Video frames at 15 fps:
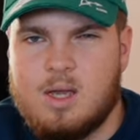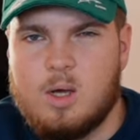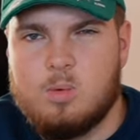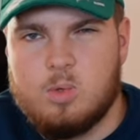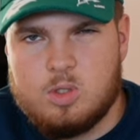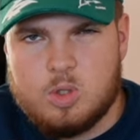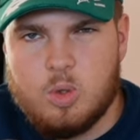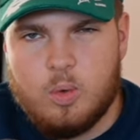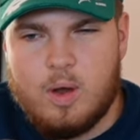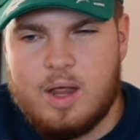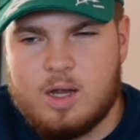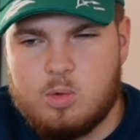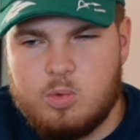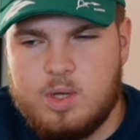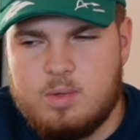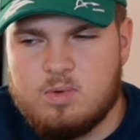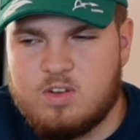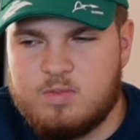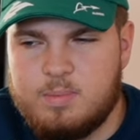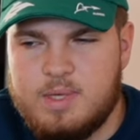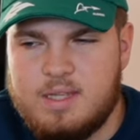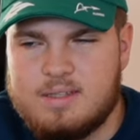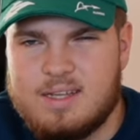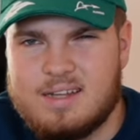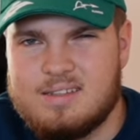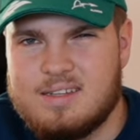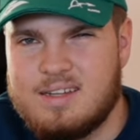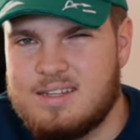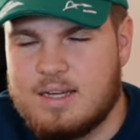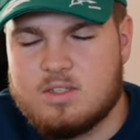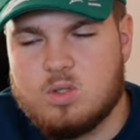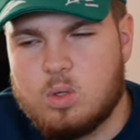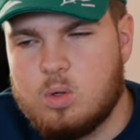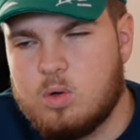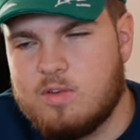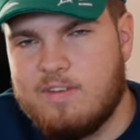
Would you agree with me that it does not look